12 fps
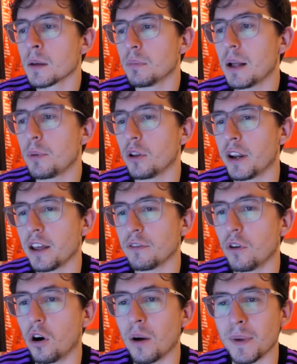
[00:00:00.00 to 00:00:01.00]
Blackpool on
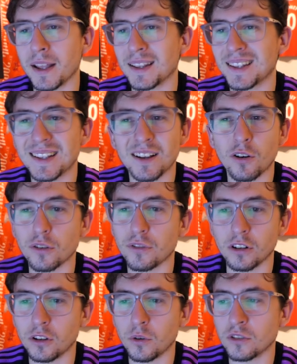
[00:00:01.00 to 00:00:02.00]
84. I mean,
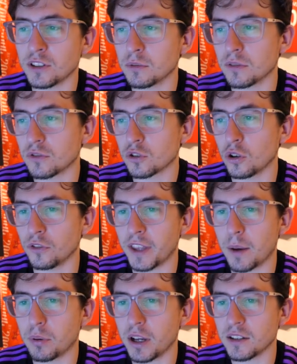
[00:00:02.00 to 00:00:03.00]
Huddersfield and Luton seem to have secured
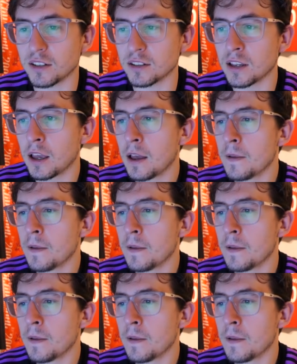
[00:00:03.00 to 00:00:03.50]
their places.